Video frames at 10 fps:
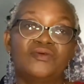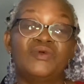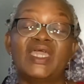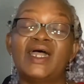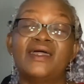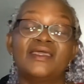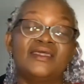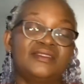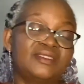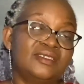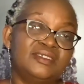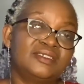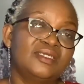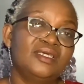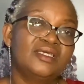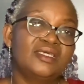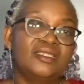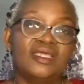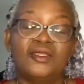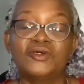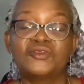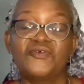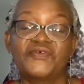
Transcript: We are hated in a lot